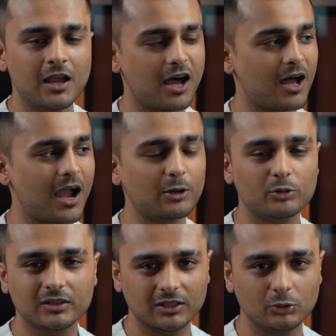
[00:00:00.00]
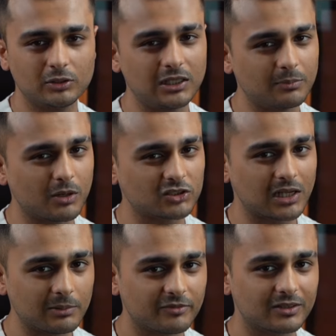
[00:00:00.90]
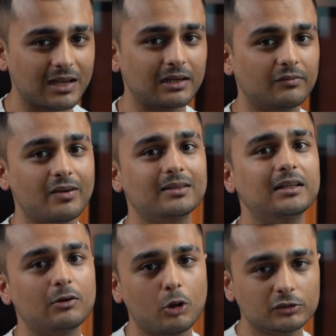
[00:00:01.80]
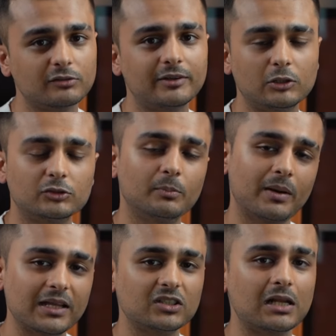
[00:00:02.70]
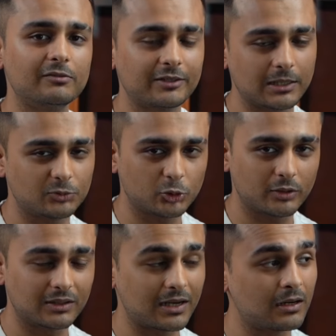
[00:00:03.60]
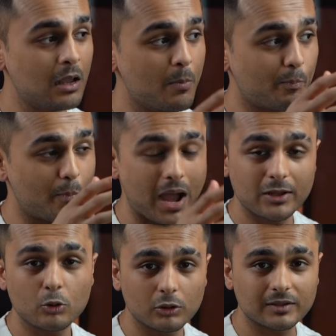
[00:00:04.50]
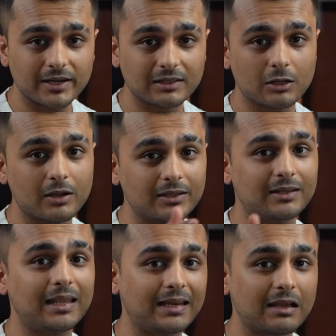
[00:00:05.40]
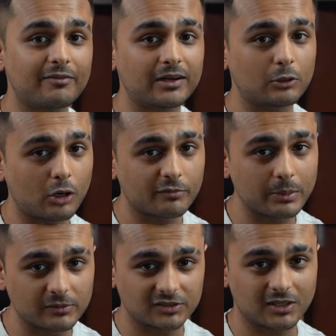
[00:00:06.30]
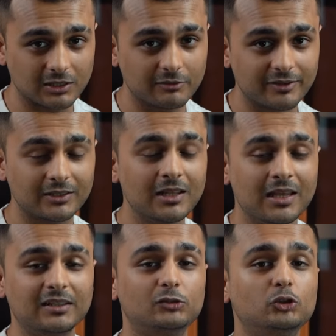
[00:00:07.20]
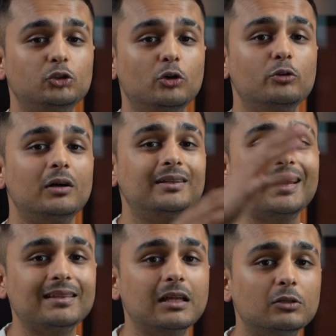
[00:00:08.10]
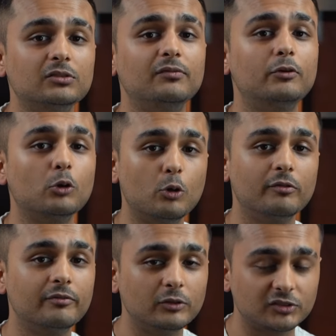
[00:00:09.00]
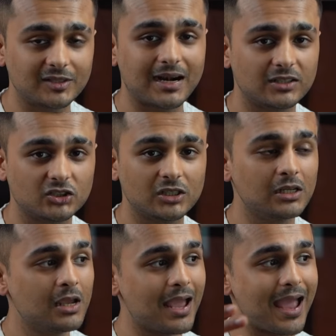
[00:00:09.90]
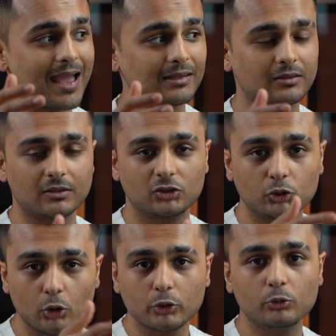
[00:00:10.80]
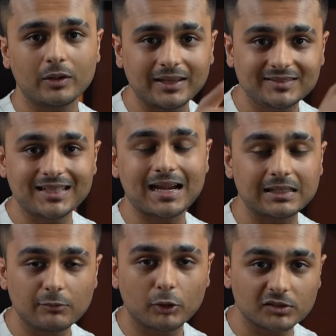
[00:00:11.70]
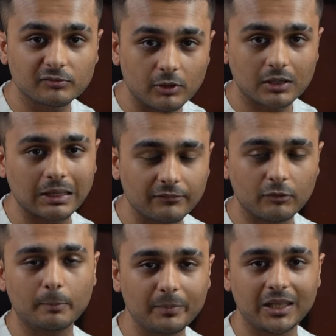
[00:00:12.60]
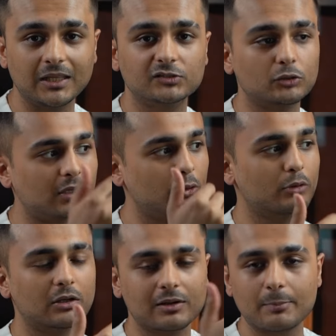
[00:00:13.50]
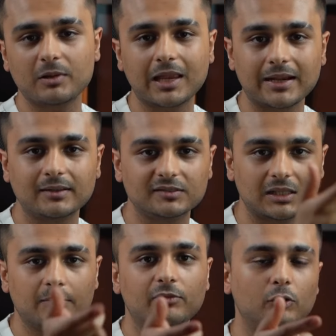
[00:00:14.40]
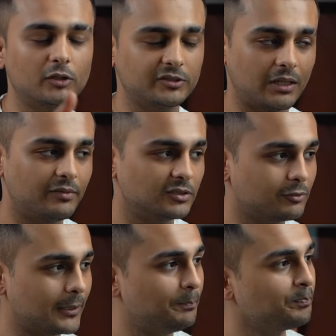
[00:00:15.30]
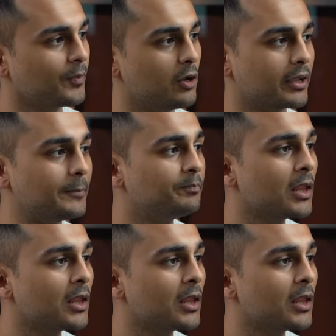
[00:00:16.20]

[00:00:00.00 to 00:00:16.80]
I don't think you need much help with that. In fact, there are also videos on my channel where I'm showing that. My goal right now, and an area where a lot of people struggle with, is to show you a 10,000-foot overview strategy and show you exactly what's working for me so that you can replicate the same for yourself as well. Okay.